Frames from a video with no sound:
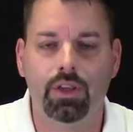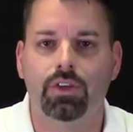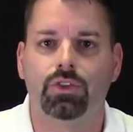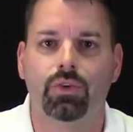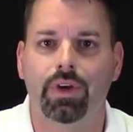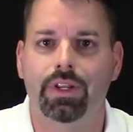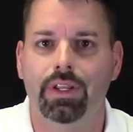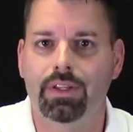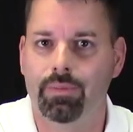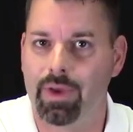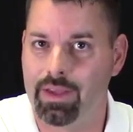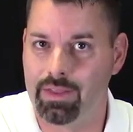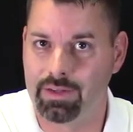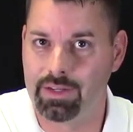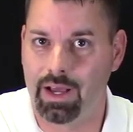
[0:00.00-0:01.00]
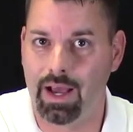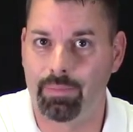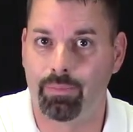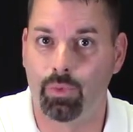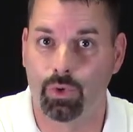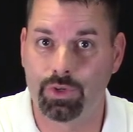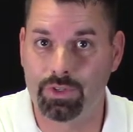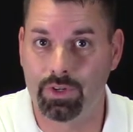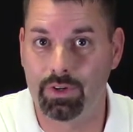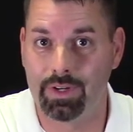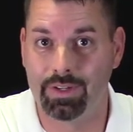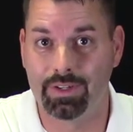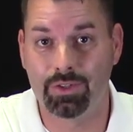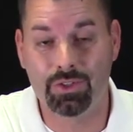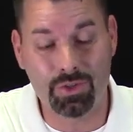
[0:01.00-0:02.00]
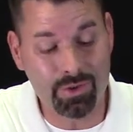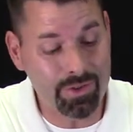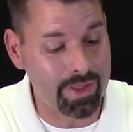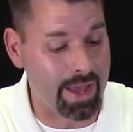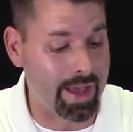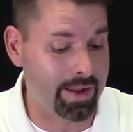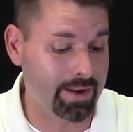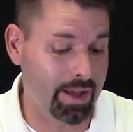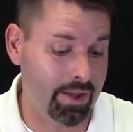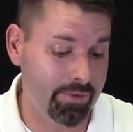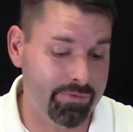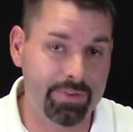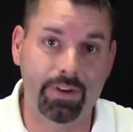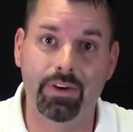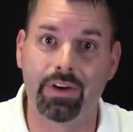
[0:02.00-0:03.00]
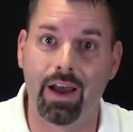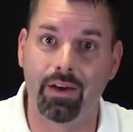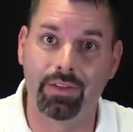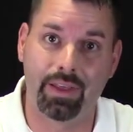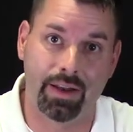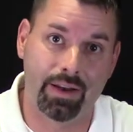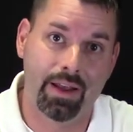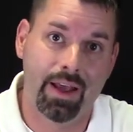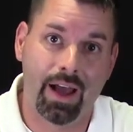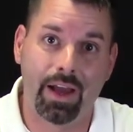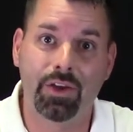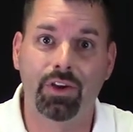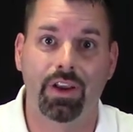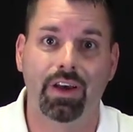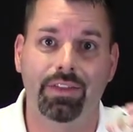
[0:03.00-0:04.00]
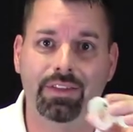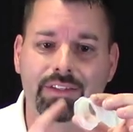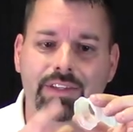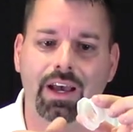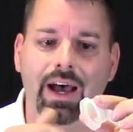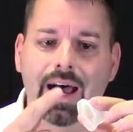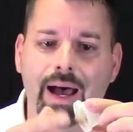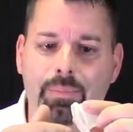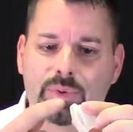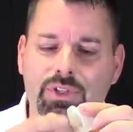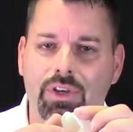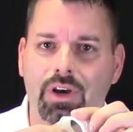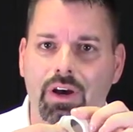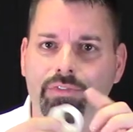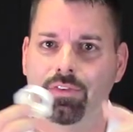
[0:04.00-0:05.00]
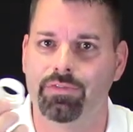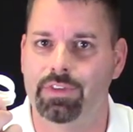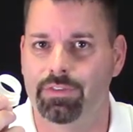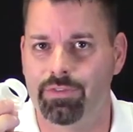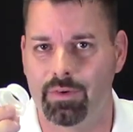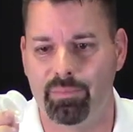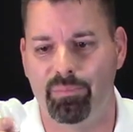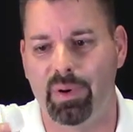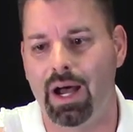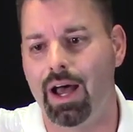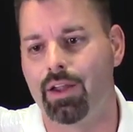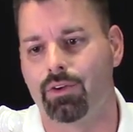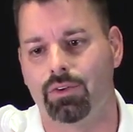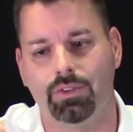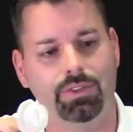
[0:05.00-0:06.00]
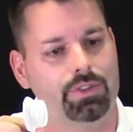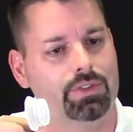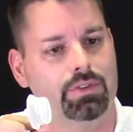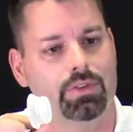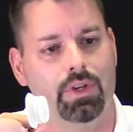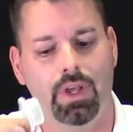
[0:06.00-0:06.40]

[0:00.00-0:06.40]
So I need to make the top more sturdy. And to do that, I figured out that I could cut the tops off of different bottles